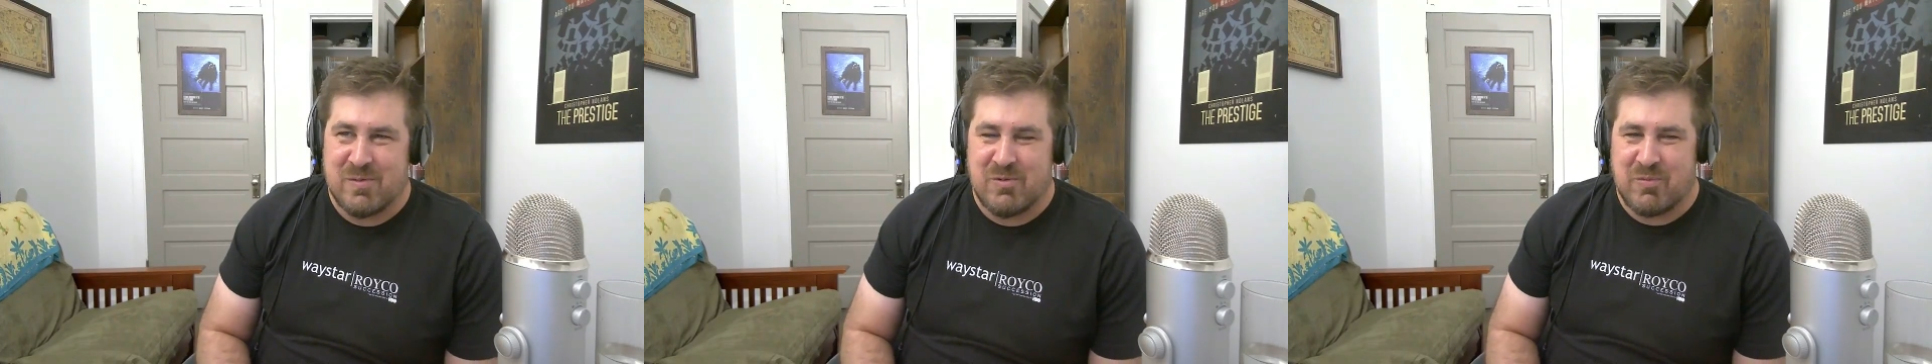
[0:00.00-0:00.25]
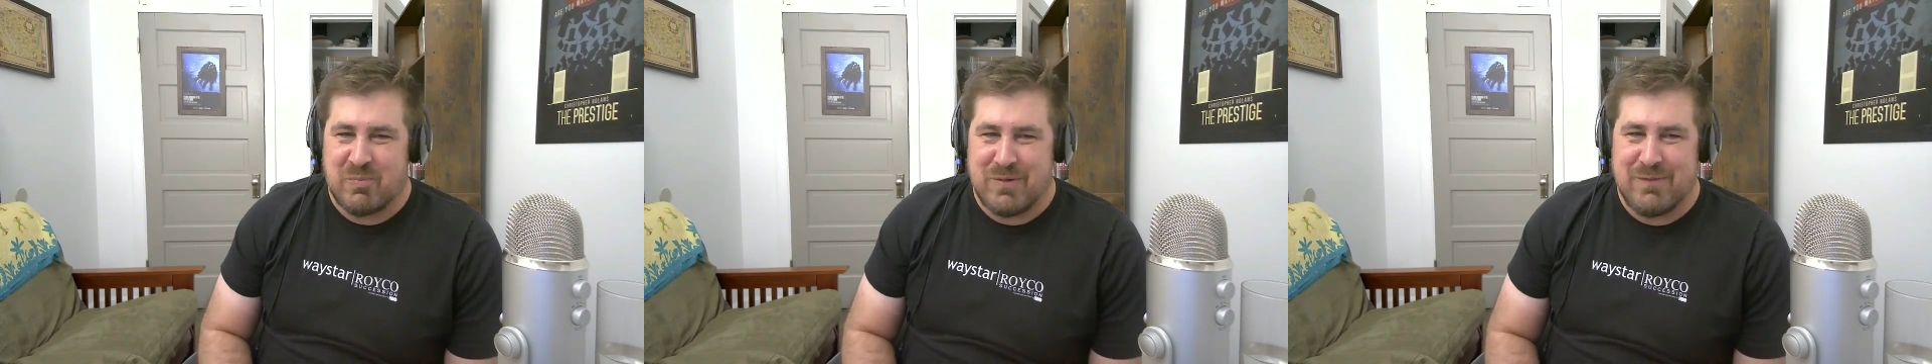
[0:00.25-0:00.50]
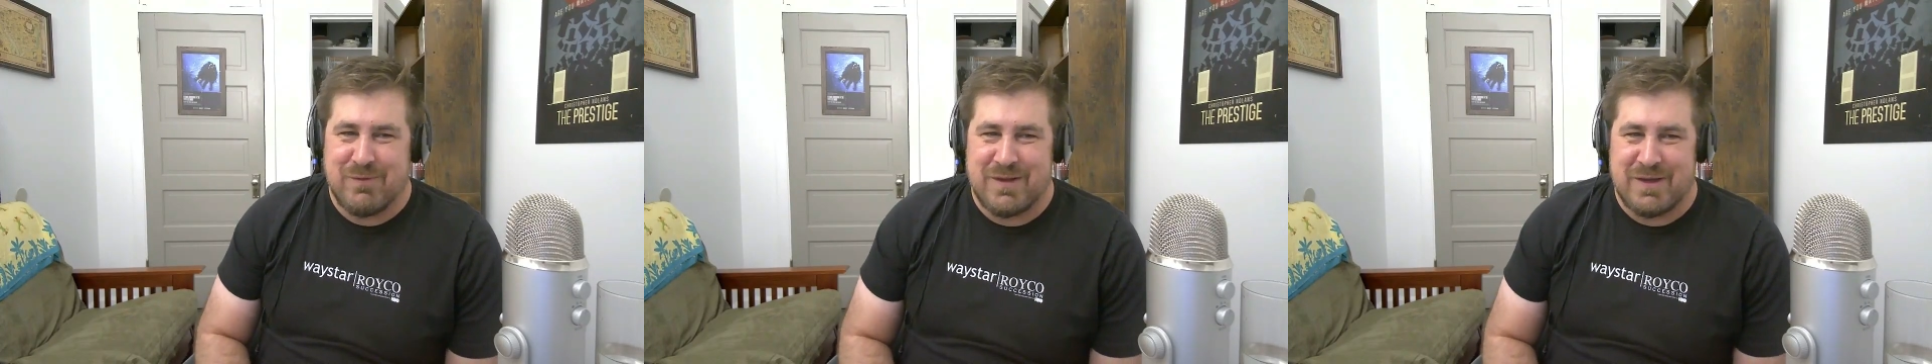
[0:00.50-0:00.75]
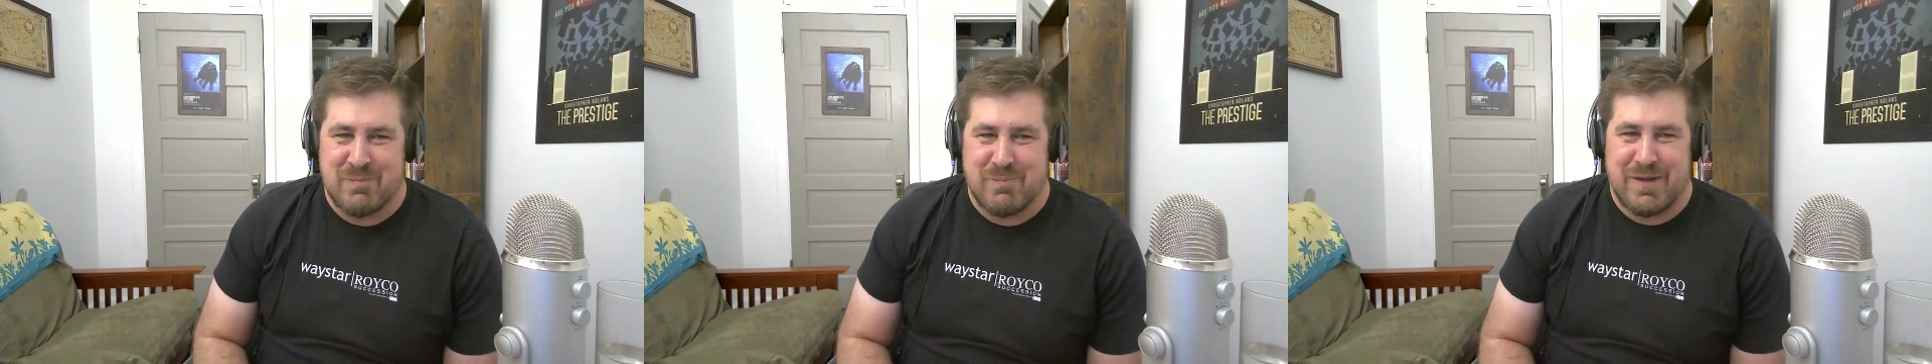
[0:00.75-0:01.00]
who was
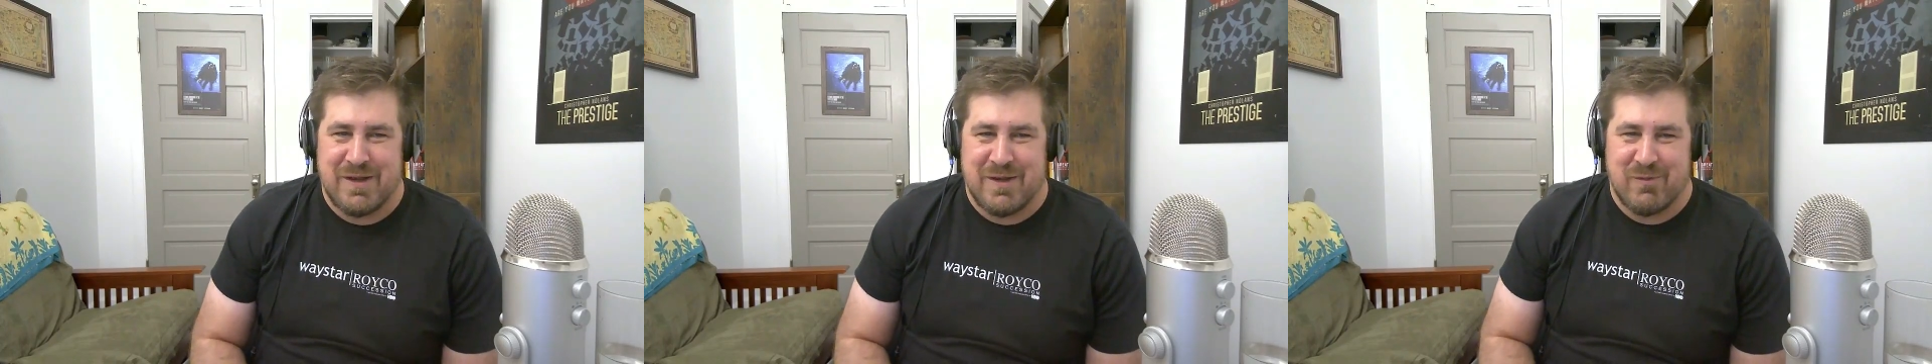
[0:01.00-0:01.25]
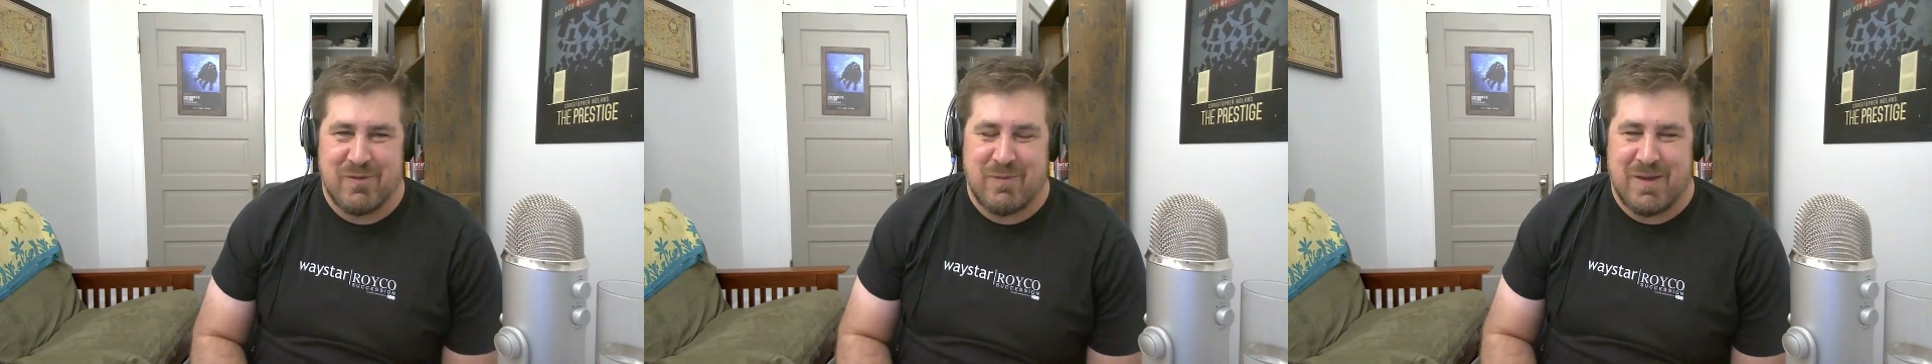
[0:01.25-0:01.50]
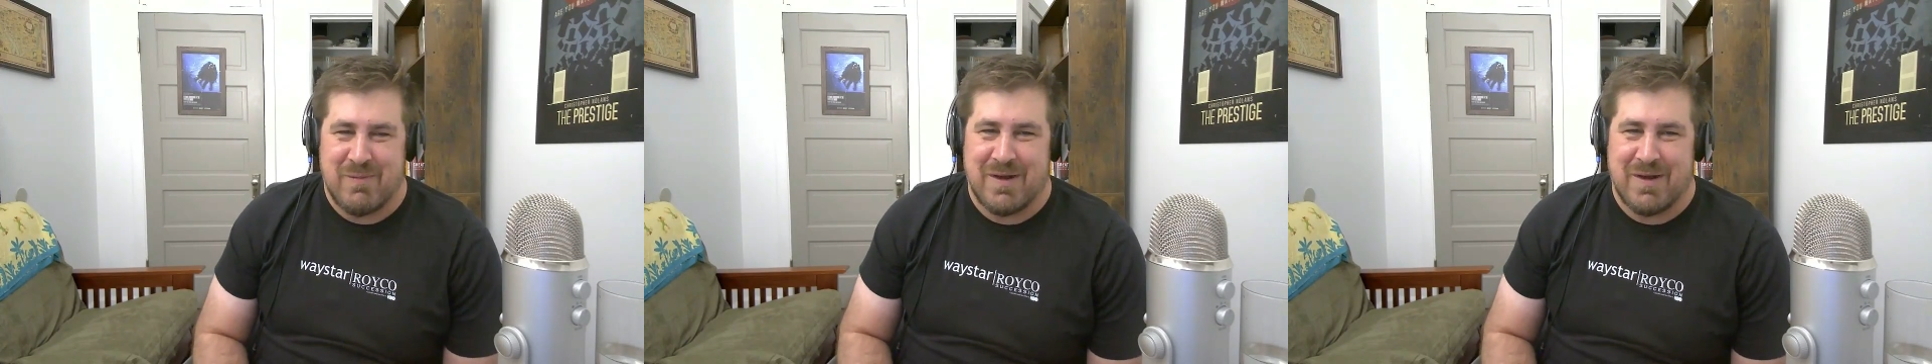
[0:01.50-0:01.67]
briefly competing with me,